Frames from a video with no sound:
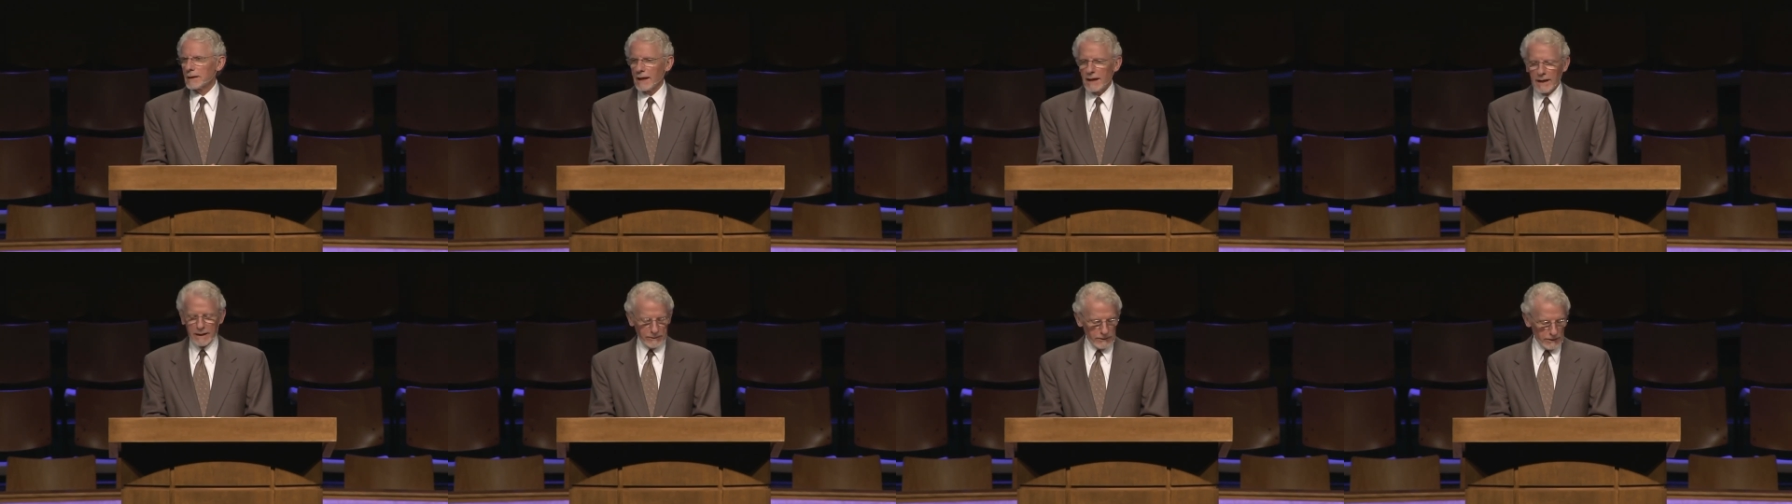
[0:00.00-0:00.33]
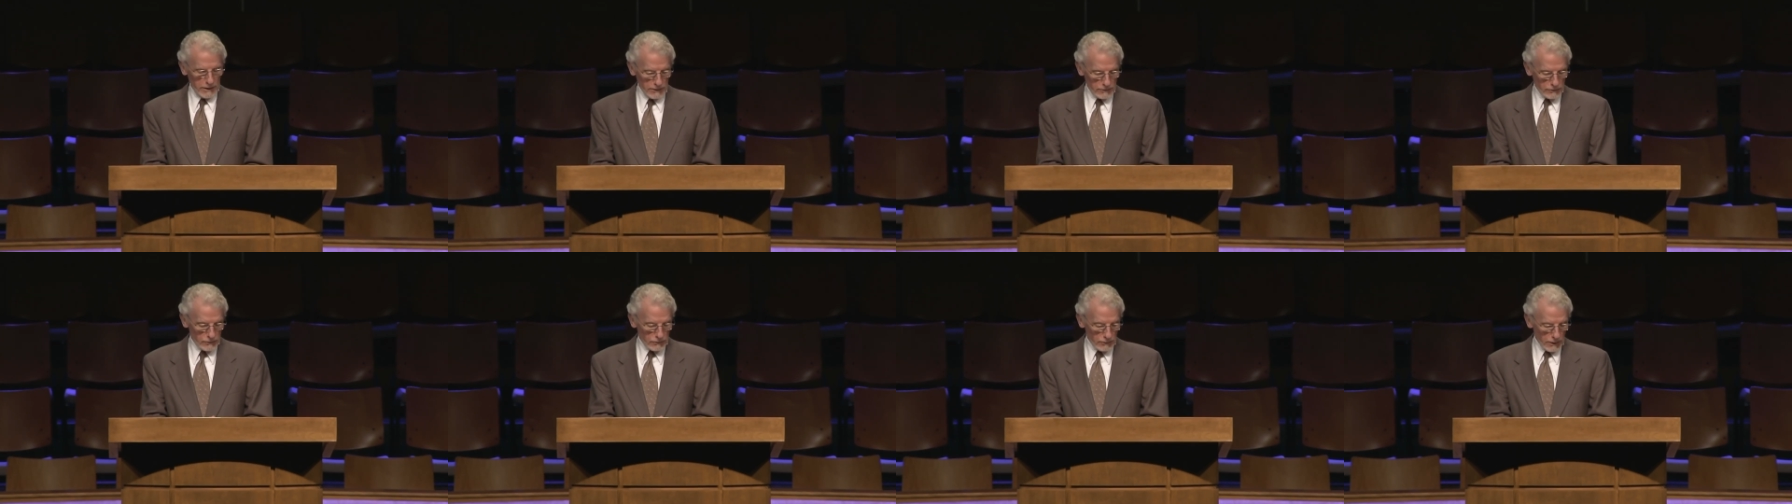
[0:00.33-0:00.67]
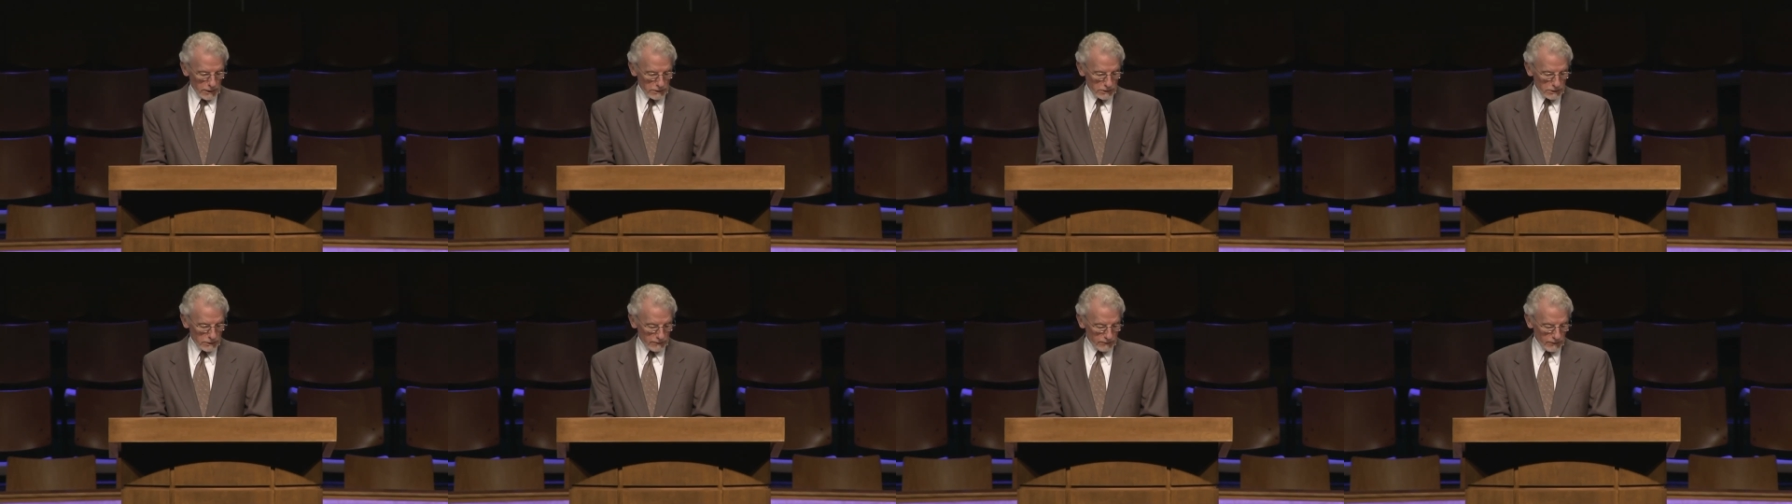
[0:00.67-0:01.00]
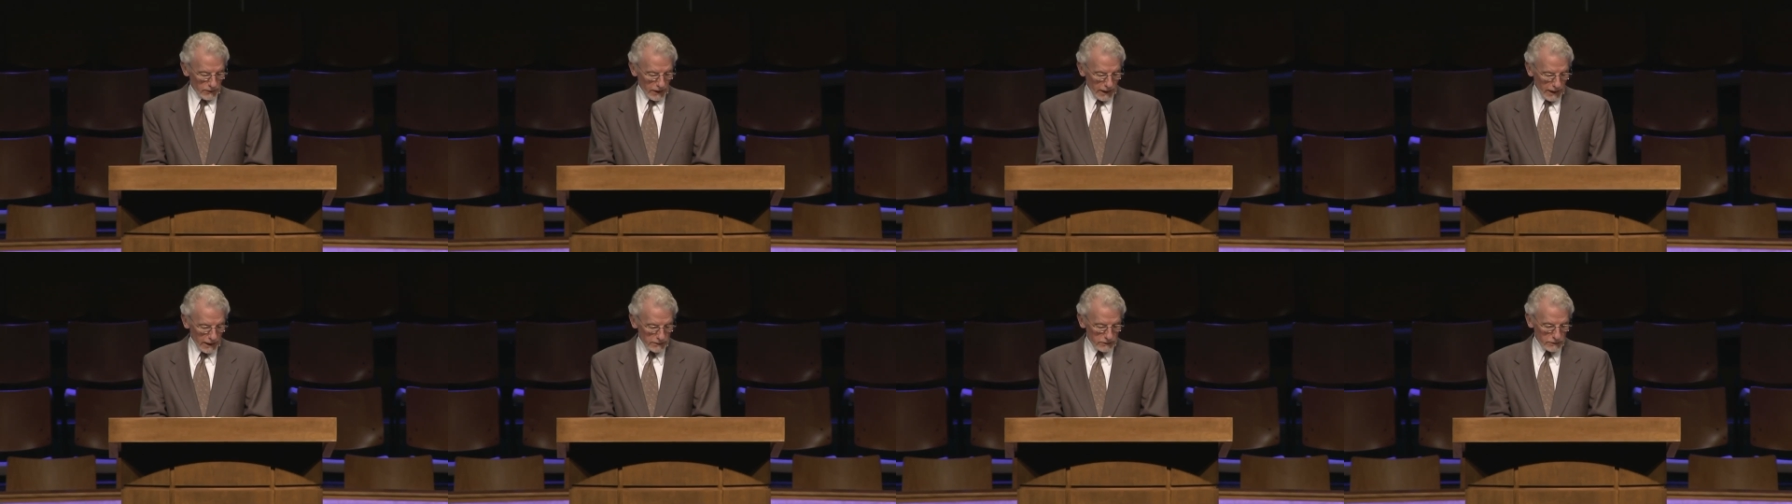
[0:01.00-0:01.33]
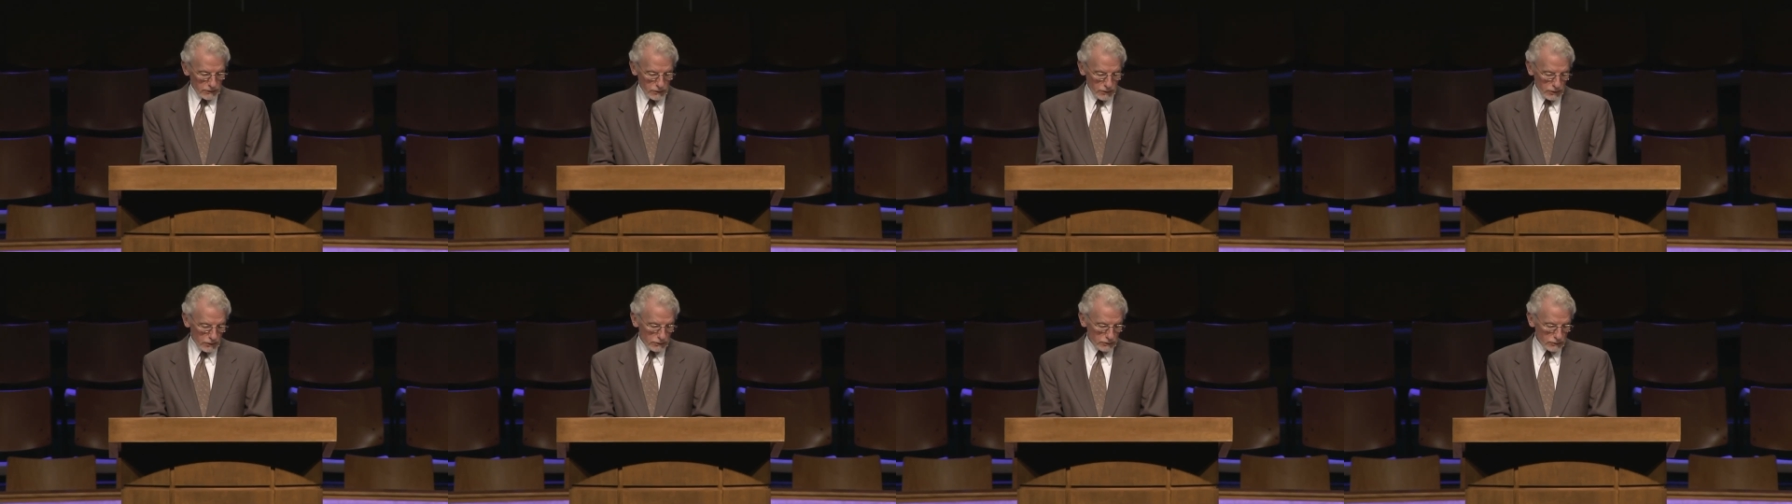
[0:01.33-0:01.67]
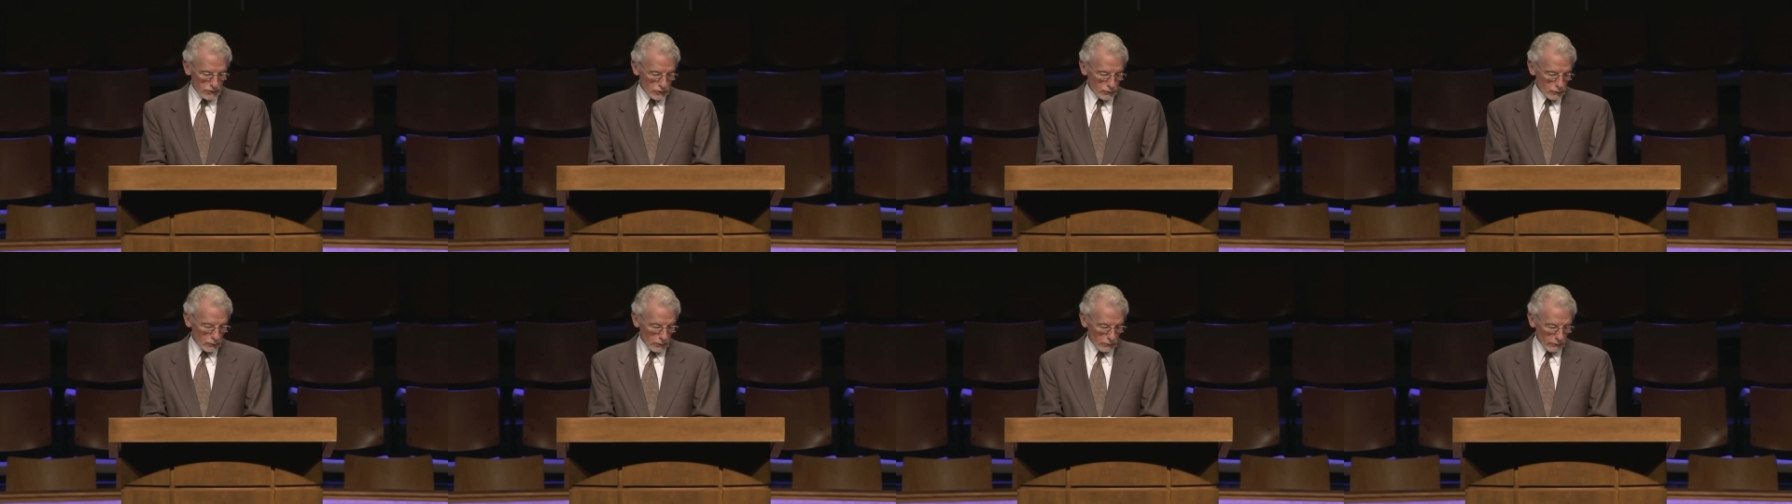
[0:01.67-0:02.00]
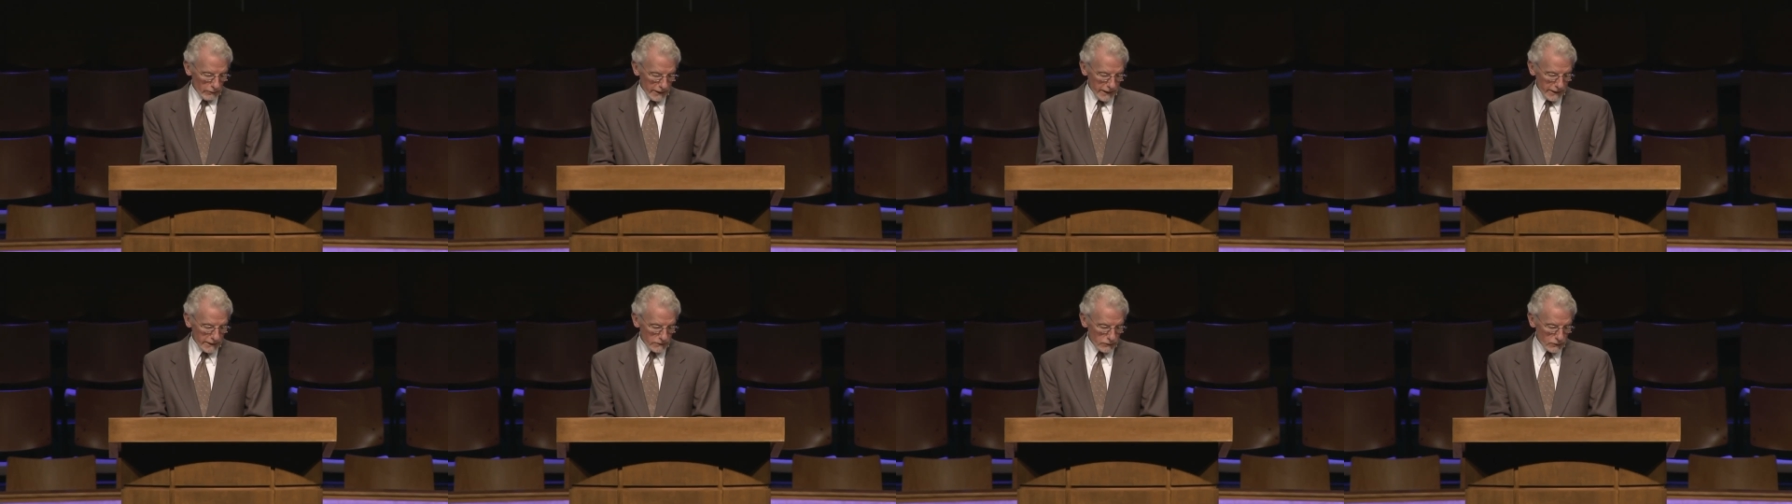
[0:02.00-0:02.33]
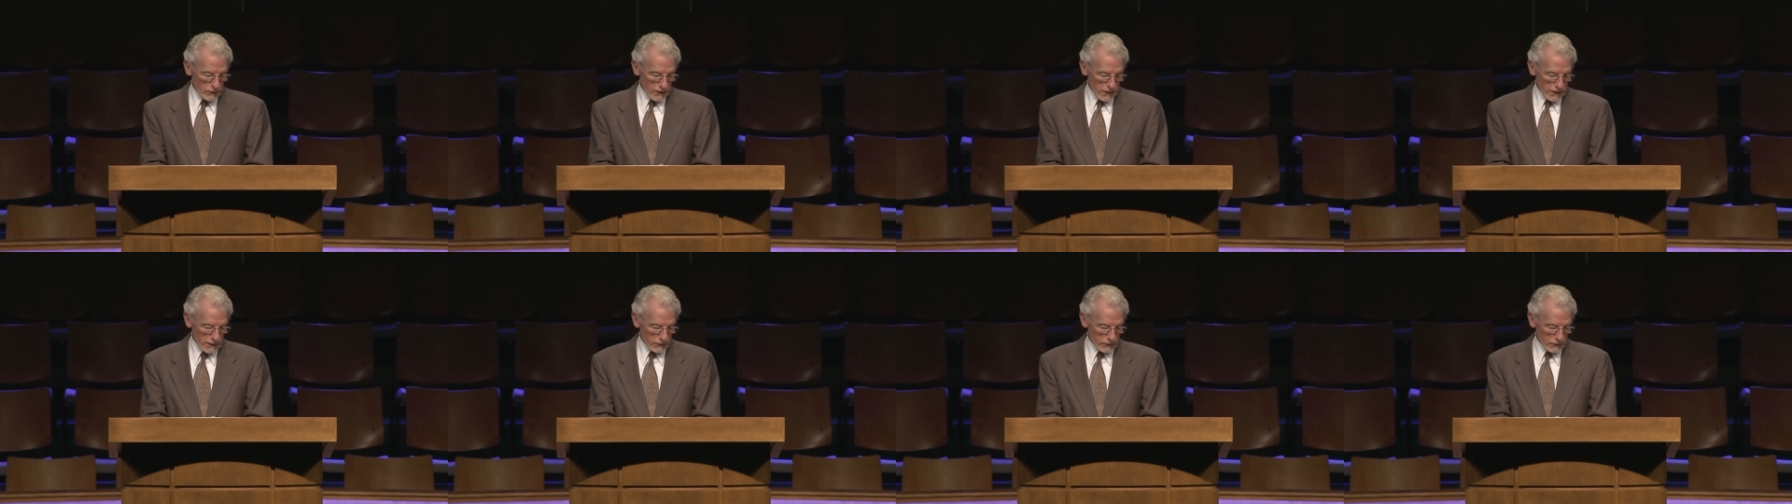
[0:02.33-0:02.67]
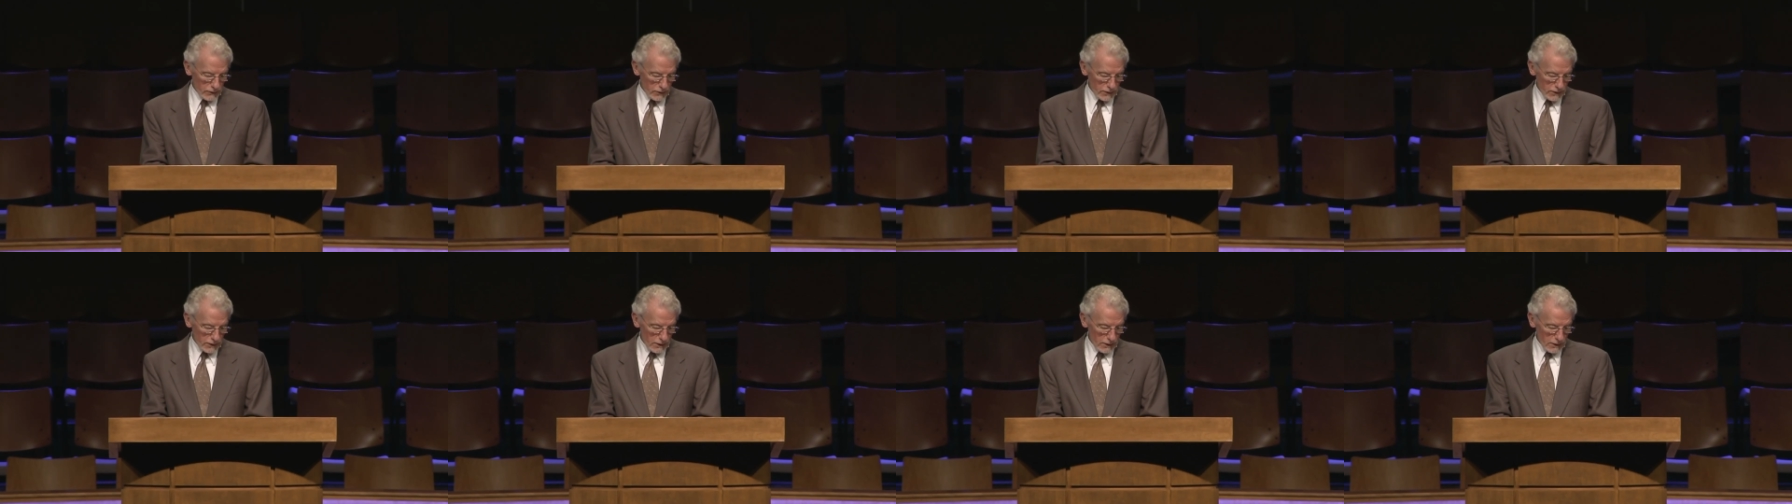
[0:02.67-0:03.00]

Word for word: and the instruction for how the church to arrange this,